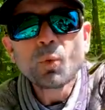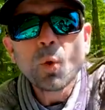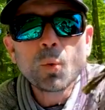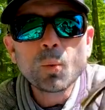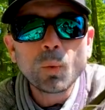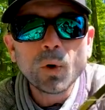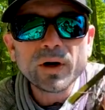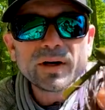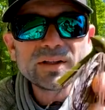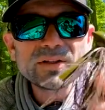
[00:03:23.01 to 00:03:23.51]

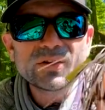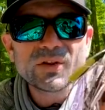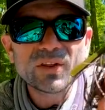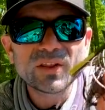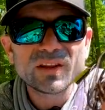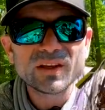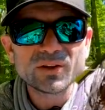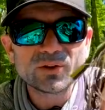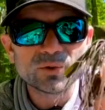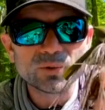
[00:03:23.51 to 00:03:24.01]
One is
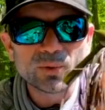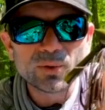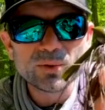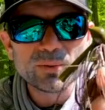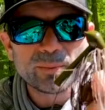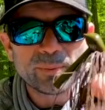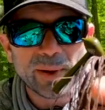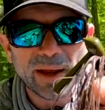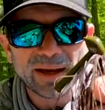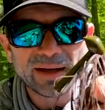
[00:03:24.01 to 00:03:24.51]
the
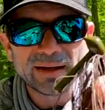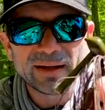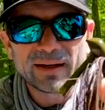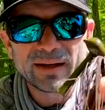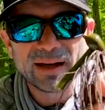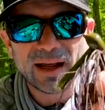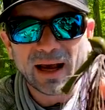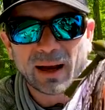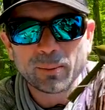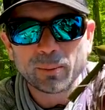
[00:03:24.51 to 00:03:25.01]
Drew
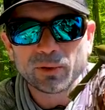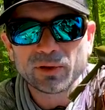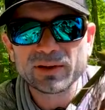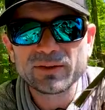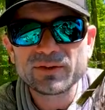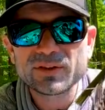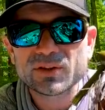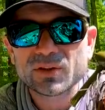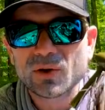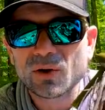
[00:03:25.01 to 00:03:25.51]
Benton, I
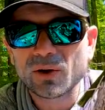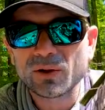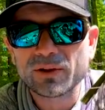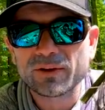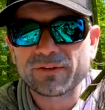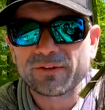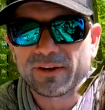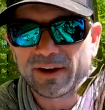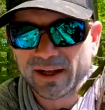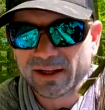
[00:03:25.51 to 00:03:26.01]
believe it's called
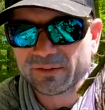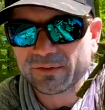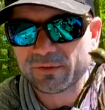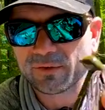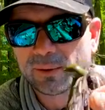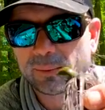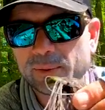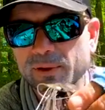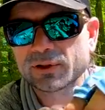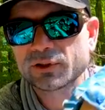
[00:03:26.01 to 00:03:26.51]
the Finesse
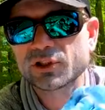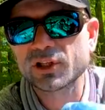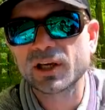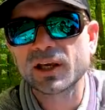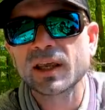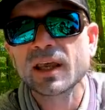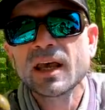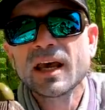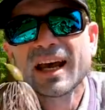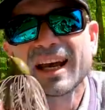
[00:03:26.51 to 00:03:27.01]
Flipping
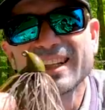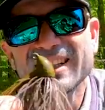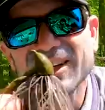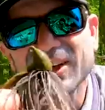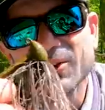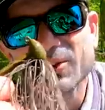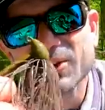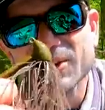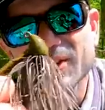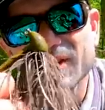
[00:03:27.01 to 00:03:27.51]
Jig, and the
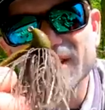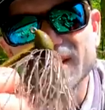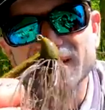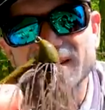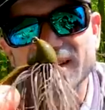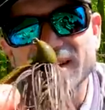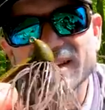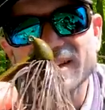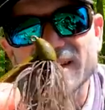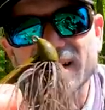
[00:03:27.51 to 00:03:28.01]
other is the
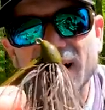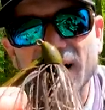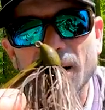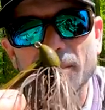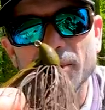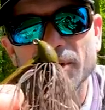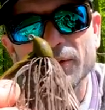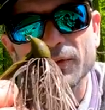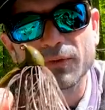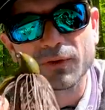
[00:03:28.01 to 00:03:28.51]
D.
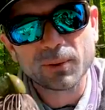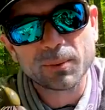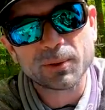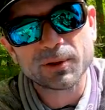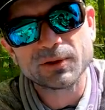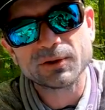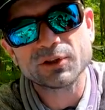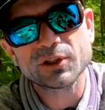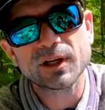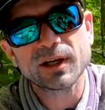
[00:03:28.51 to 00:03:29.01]
Thomas
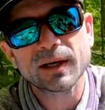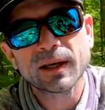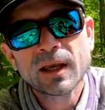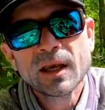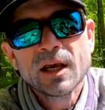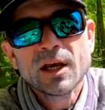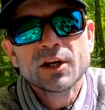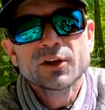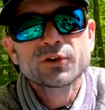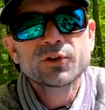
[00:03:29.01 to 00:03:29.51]
Flipping Jig.
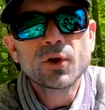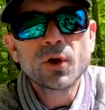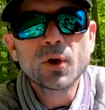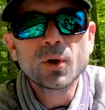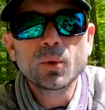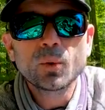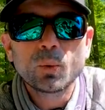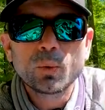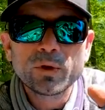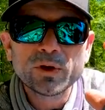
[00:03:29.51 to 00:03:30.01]

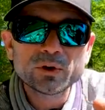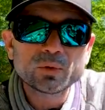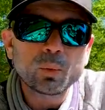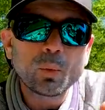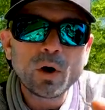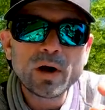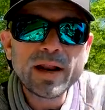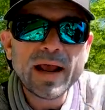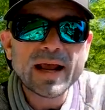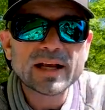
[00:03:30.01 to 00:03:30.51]
So there's
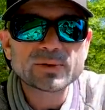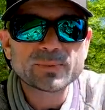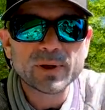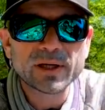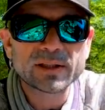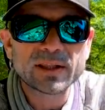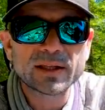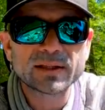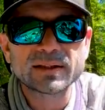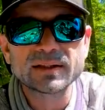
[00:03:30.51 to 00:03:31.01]
one
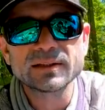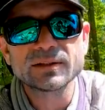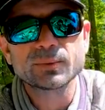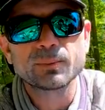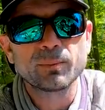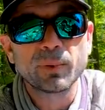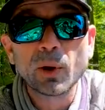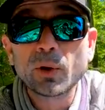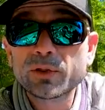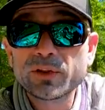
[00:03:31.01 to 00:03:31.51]
aspect that
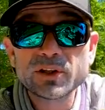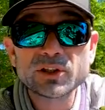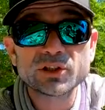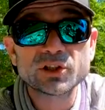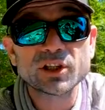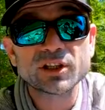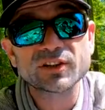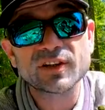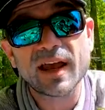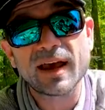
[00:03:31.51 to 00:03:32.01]
both these
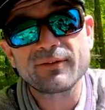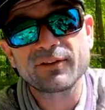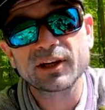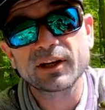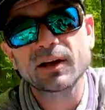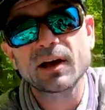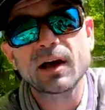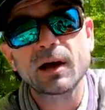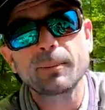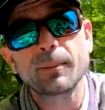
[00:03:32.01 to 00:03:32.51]
jigs have
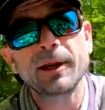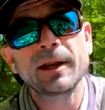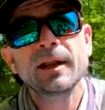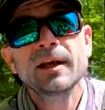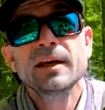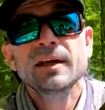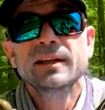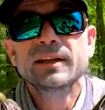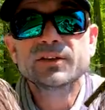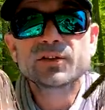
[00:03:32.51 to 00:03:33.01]
in common.
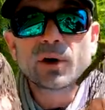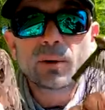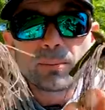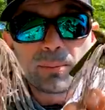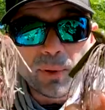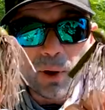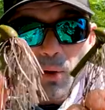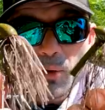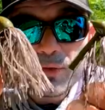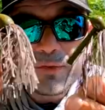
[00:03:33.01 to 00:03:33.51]
These are
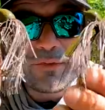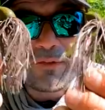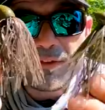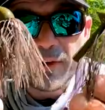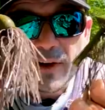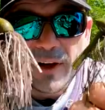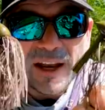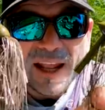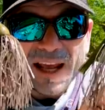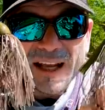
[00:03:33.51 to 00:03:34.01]
both
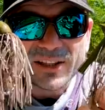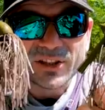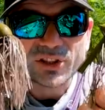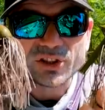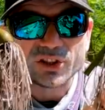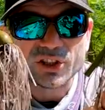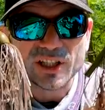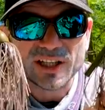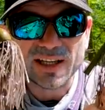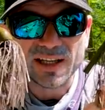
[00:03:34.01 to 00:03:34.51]
finesse
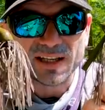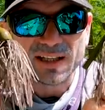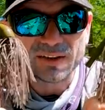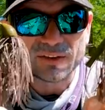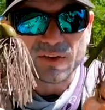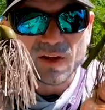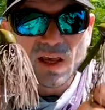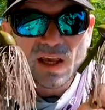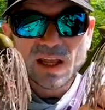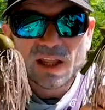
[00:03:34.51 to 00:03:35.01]

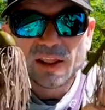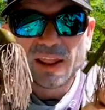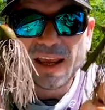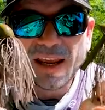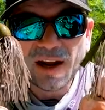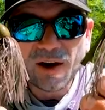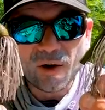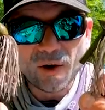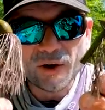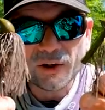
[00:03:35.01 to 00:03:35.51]
jigs.
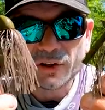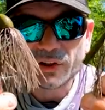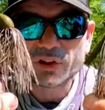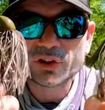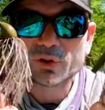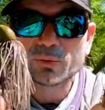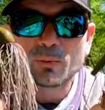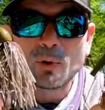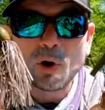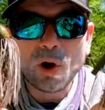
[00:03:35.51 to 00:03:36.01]
They are
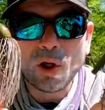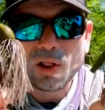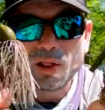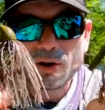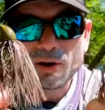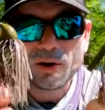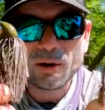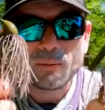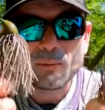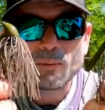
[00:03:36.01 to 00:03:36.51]

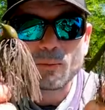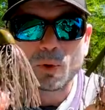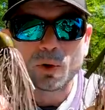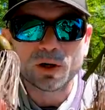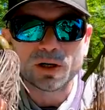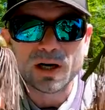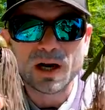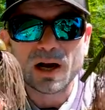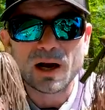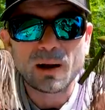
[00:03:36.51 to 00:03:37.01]
smaller,
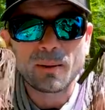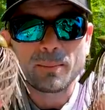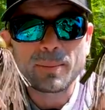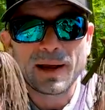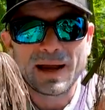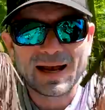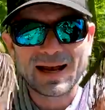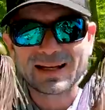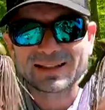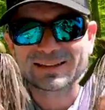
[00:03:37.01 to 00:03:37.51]
more
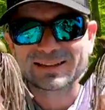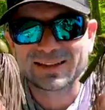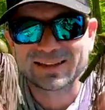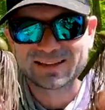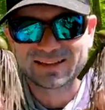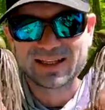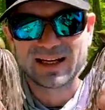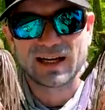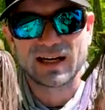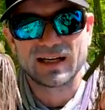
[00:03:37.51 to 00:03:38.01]
compact
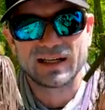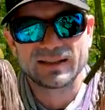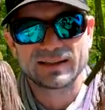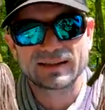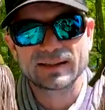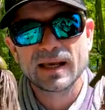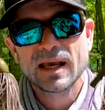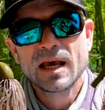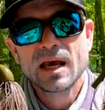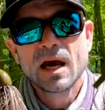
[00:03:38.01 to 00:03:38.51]

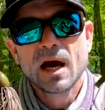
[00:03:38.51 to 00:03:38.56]
designs.